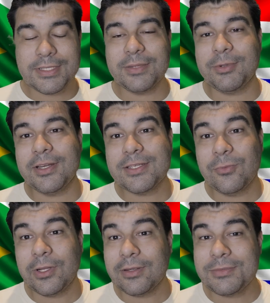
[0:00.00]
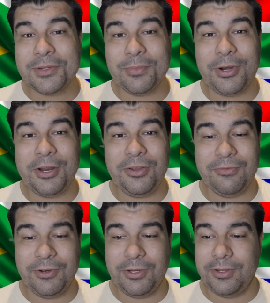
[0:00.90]
What's up guys and welcome to a brand
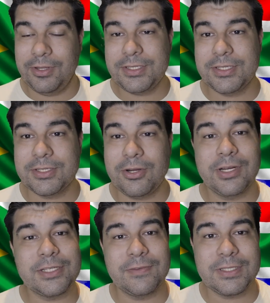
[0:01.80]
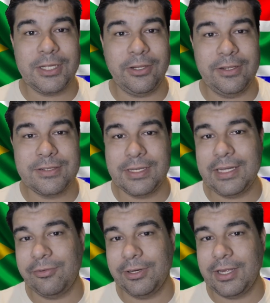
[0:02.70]
new video. This is Cars for Sale in
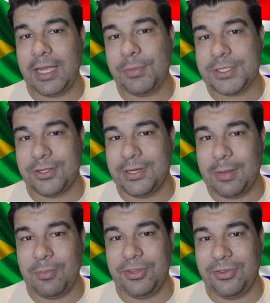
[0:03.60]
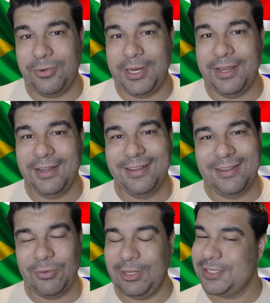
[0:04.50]
South Africa, episode number 3.
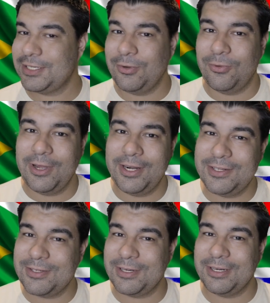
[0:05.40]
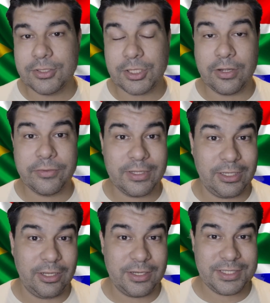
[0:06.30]
Well, let's get right into it. So after
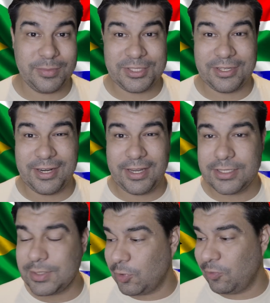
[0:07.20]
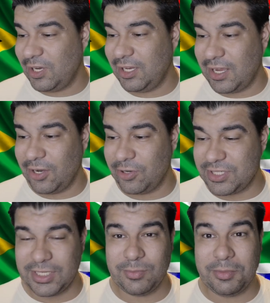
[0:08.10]
the last episode, I had someone really angry
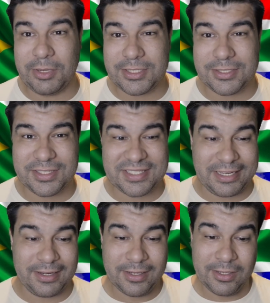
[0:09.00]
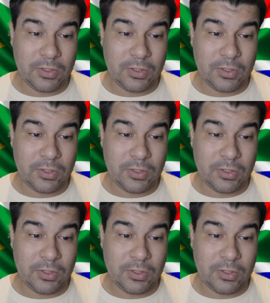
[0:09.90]
sending me messages saying,